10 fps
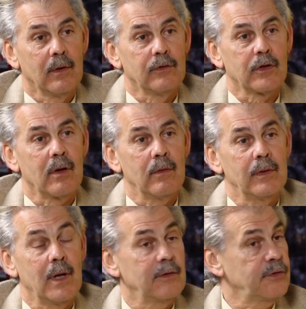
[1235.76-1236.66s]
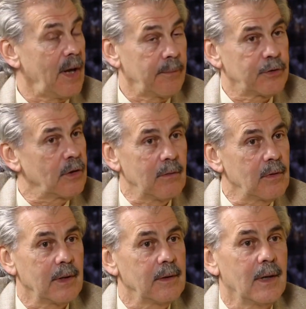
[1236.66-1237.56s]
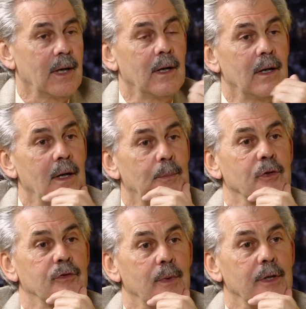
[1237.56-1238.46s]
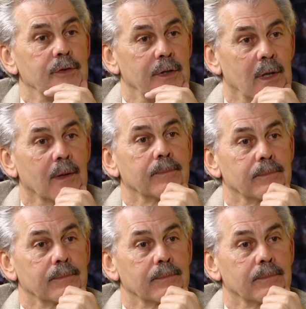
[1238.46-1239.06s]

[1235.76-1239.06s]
So it's absolutely a possibility, yeah.